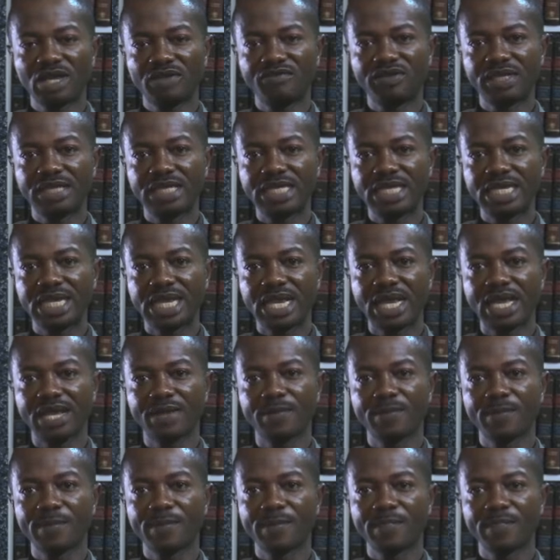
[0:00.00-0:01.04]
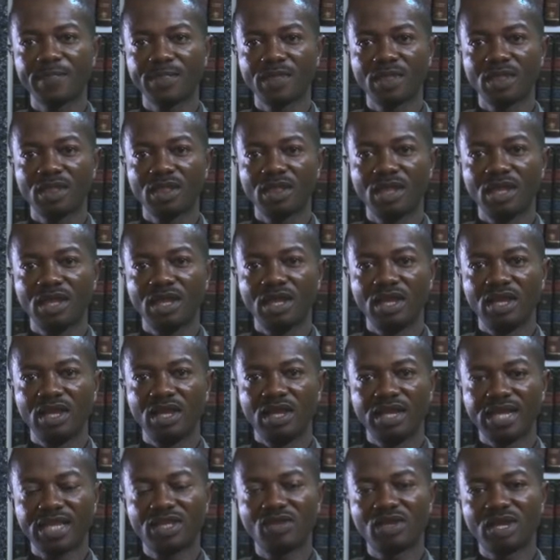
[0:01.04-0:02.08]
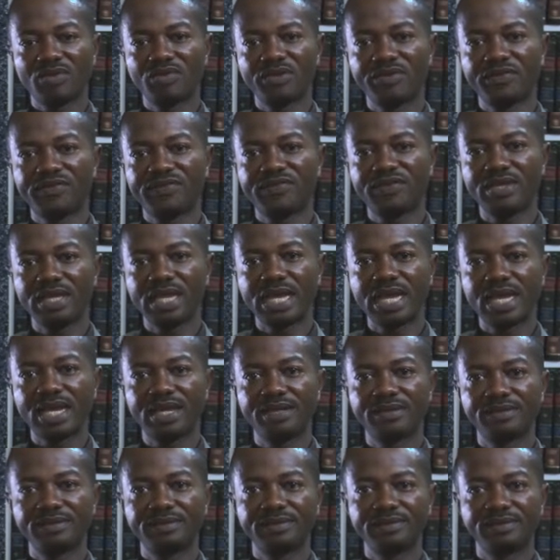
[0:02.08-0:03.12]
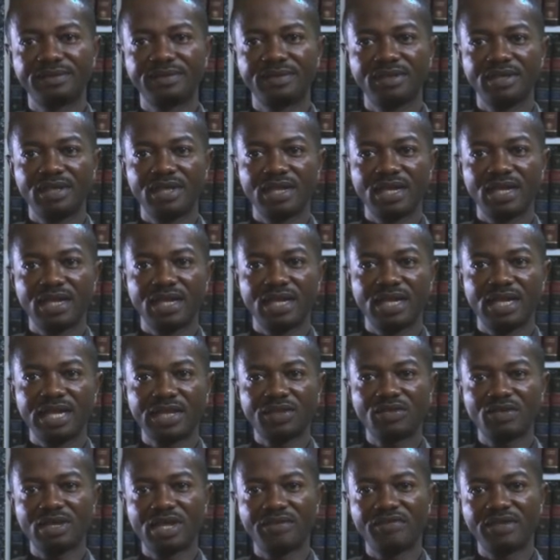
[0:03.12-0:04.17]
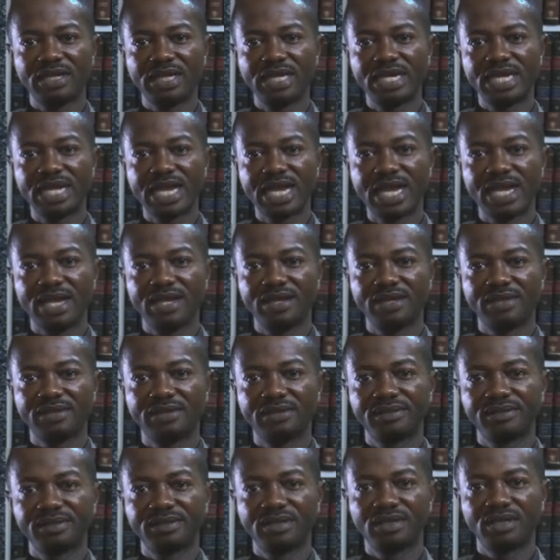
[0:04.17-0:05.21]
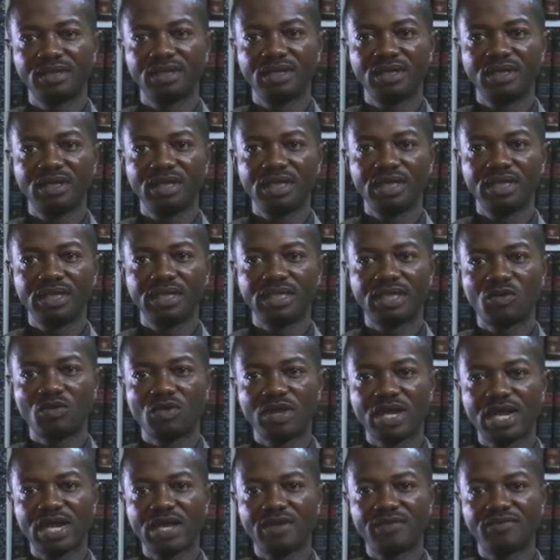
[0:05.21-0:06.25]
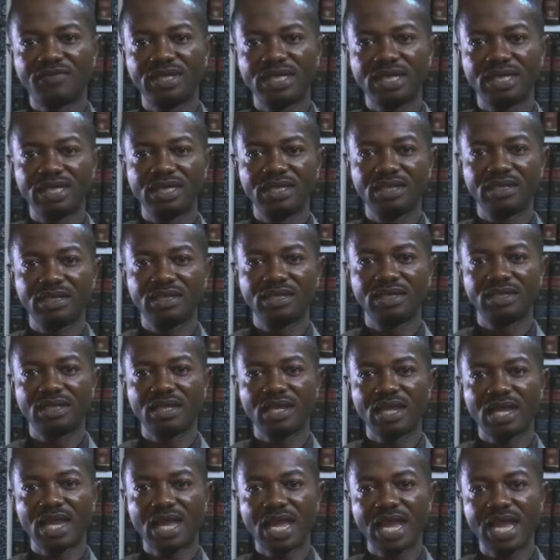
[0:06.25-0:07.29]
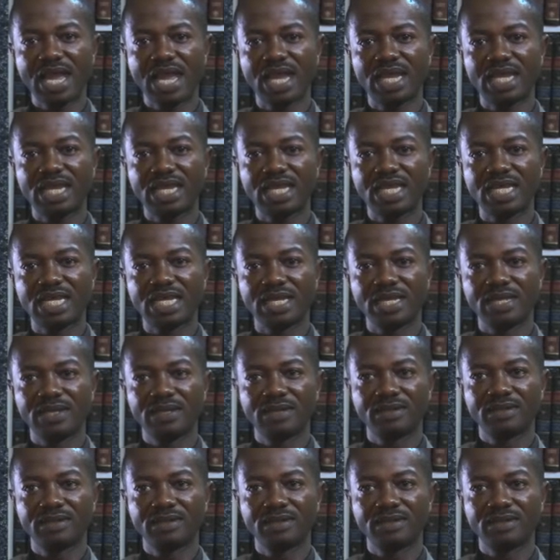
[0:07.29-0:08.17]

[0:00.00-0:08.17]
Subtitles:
have in here, like you have in fear, like you have in near. Then we have the E,